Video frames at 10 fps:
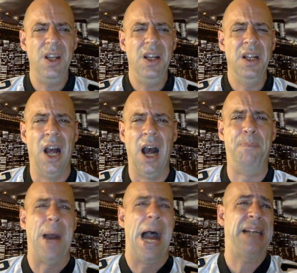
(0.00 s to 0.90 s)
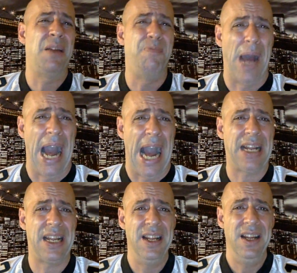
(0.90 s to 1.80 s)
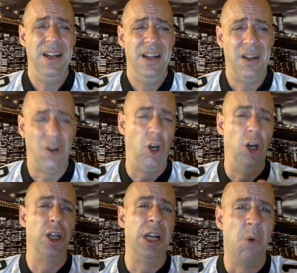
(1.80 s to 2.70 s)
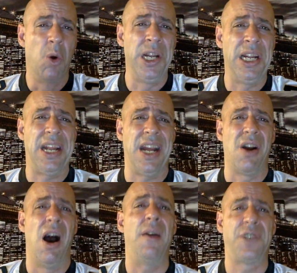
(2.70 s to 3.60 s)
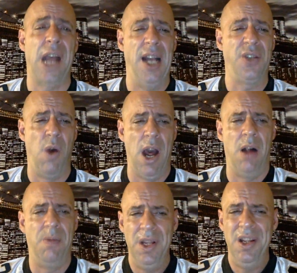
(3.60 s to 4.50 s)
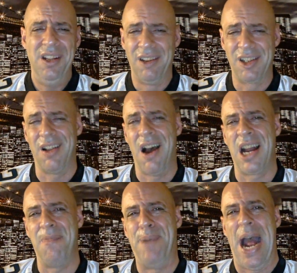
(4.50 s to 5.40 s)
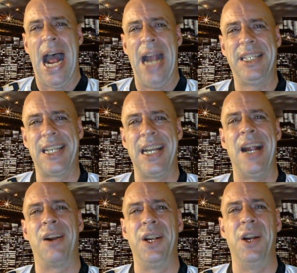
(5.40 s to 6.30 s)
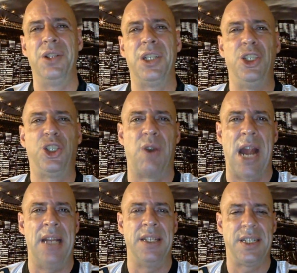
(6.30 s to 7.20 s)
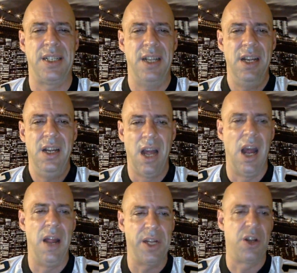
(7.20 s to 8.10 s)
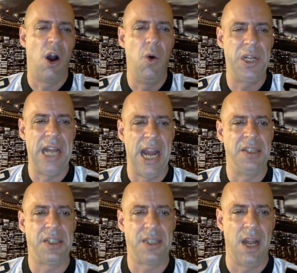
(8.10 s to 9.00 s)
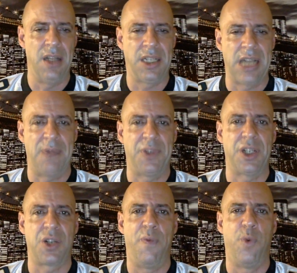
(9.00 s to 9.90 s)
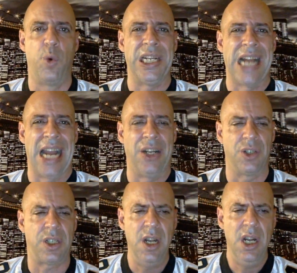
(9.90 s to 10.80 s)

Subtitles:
Back-to-back early morning kickoffs as well. There's a lot of bad scenarios and trends that go against the San Francisco 49ers